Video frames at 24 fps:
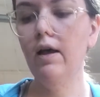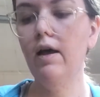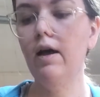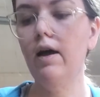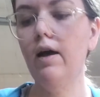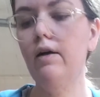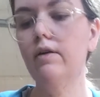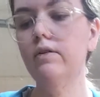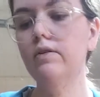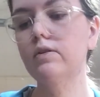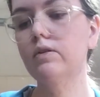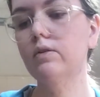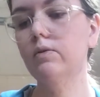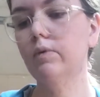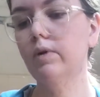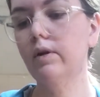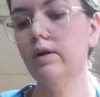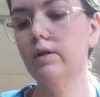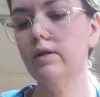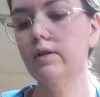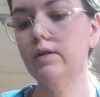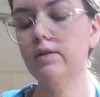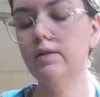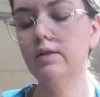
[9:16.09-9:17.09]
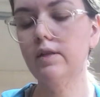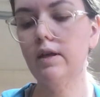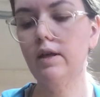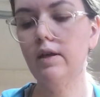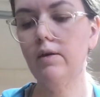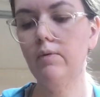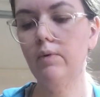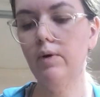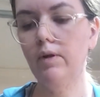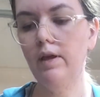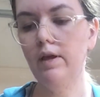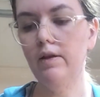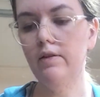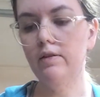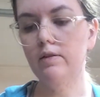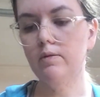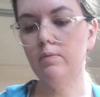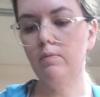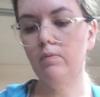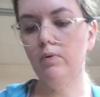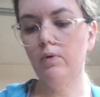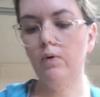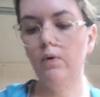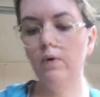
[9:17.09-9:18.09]
I also wanted to say while that's
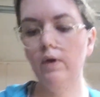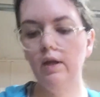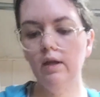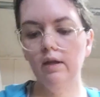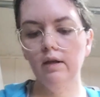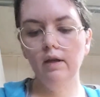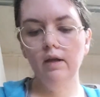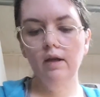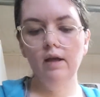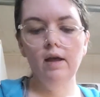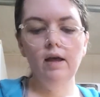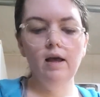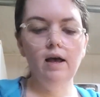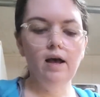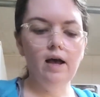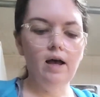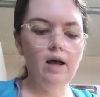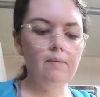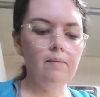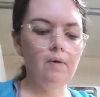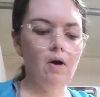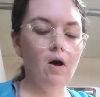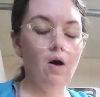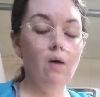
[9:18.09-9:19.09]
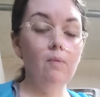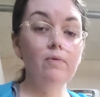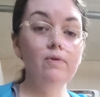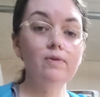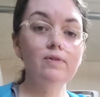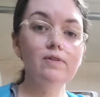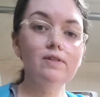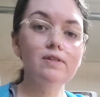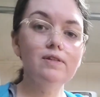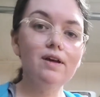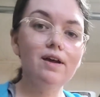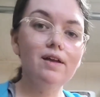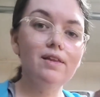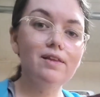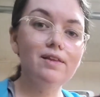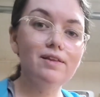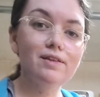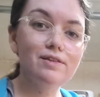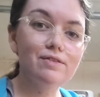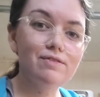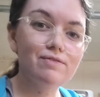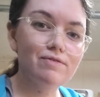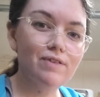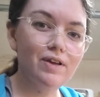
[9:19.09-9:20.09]
brewing, I'm almost done
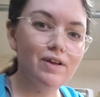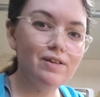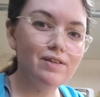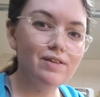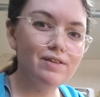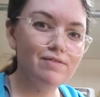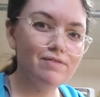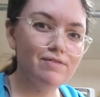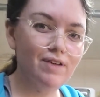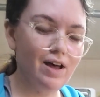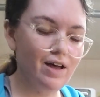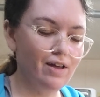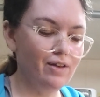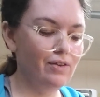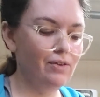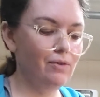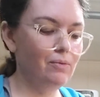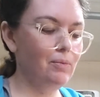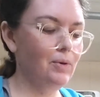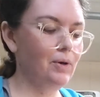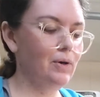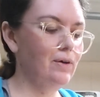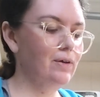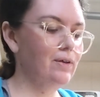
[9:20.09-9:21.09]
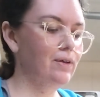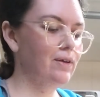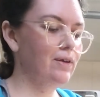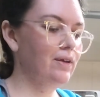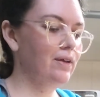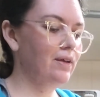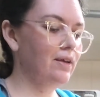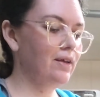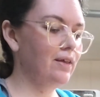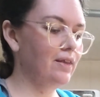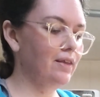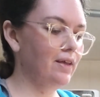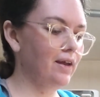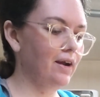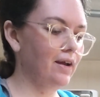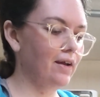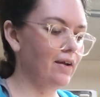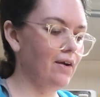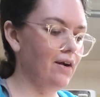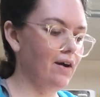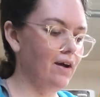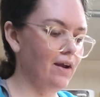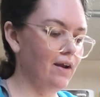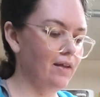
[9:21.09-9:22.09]
this face value book that I
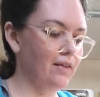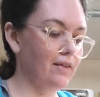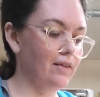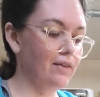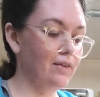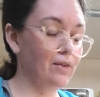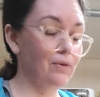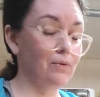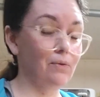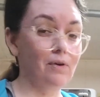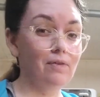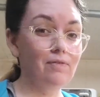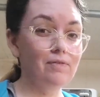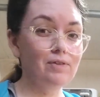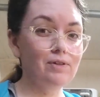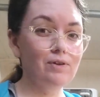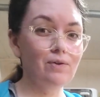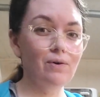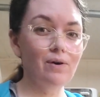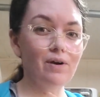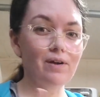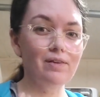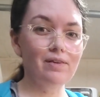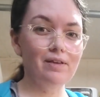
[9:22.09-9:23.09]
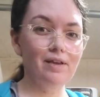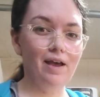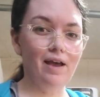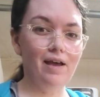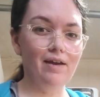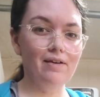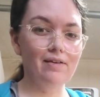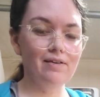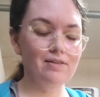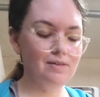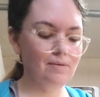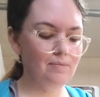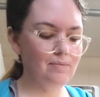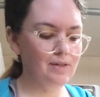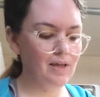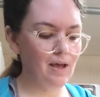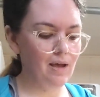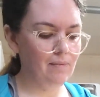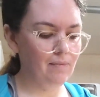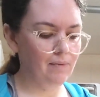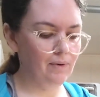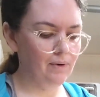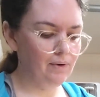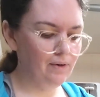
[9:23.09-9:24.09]
got at the thrift store at the end of
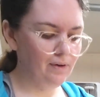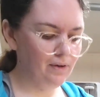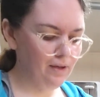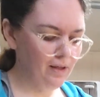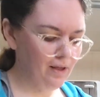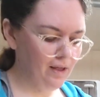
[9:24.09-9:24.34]
September.